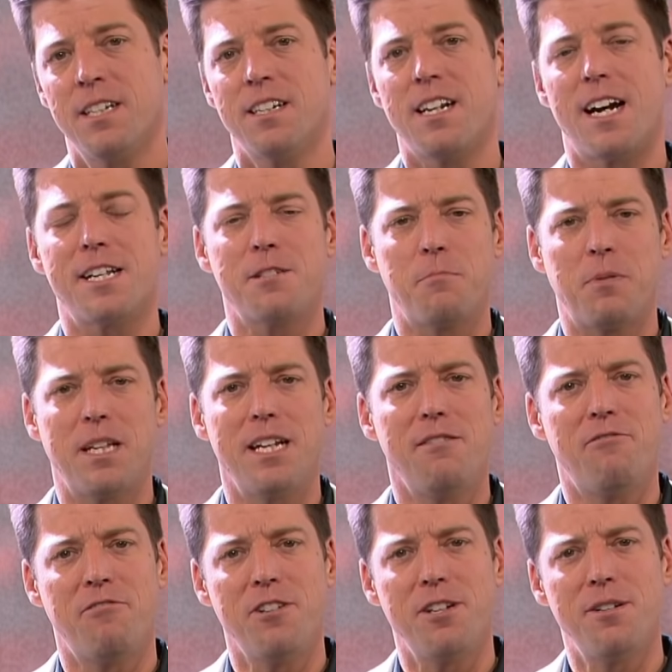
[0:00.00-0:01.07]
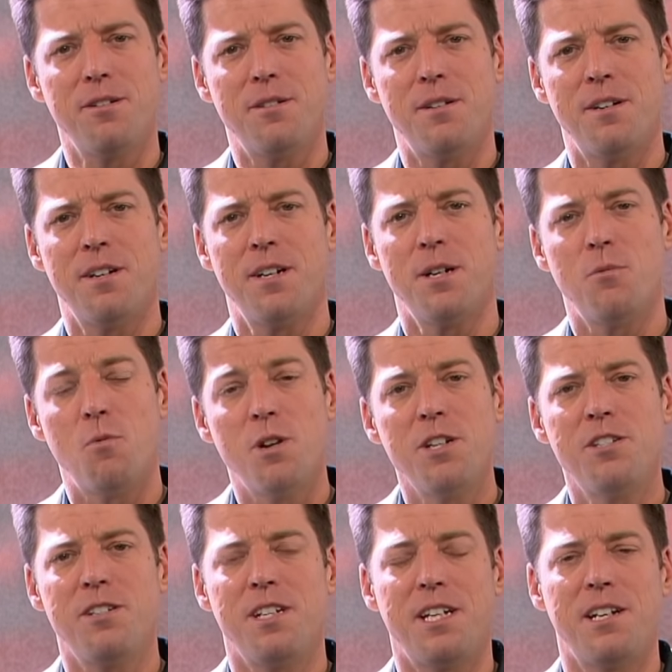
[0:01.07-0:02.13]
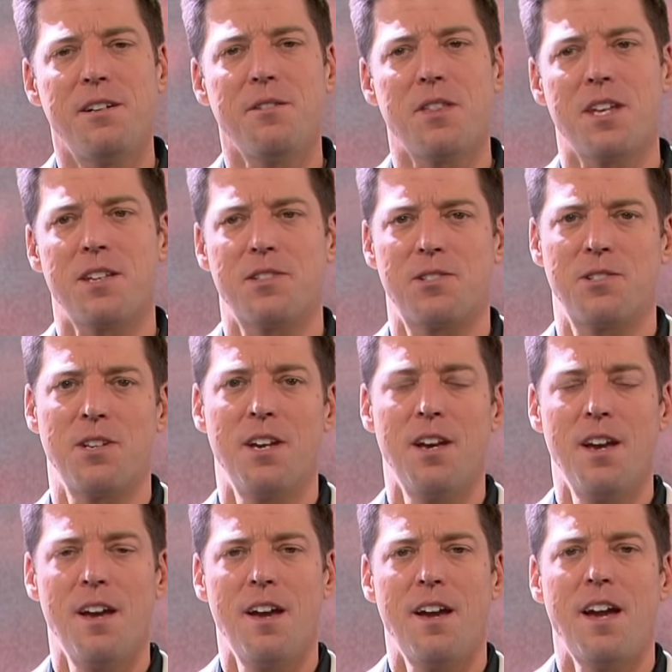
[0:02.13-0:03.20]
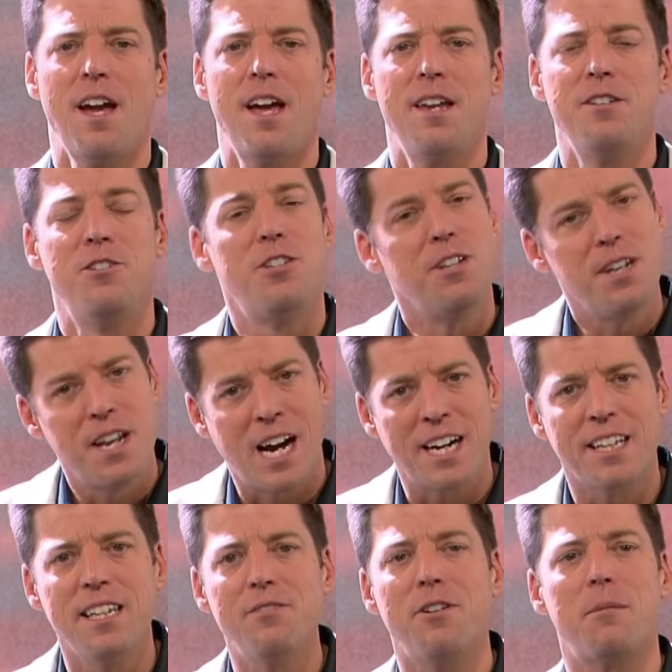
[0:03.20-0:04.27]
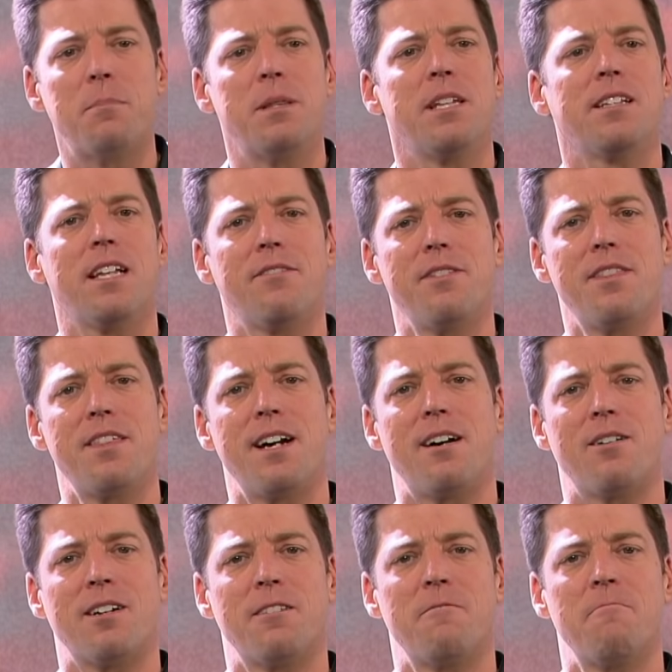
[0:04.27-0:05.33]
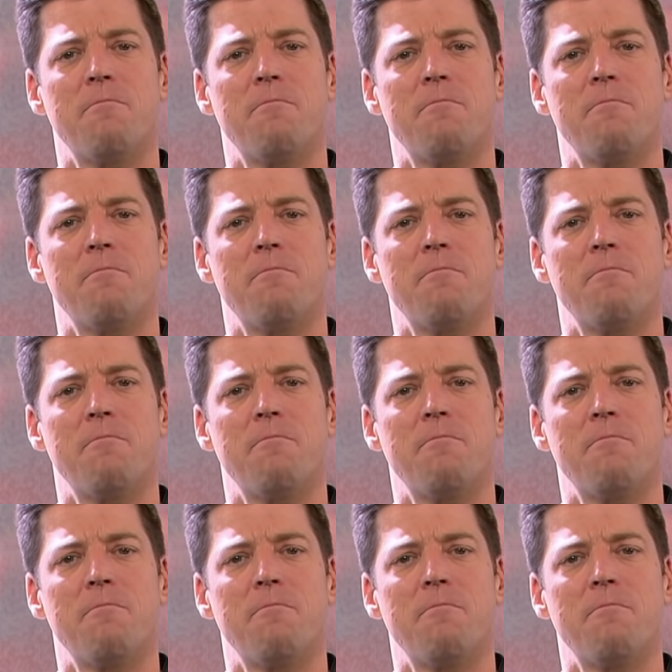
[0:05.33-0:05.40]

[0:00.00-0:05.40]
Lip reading: God has a plan for you, wanted you to hear this, and to not give up in the 11th hour.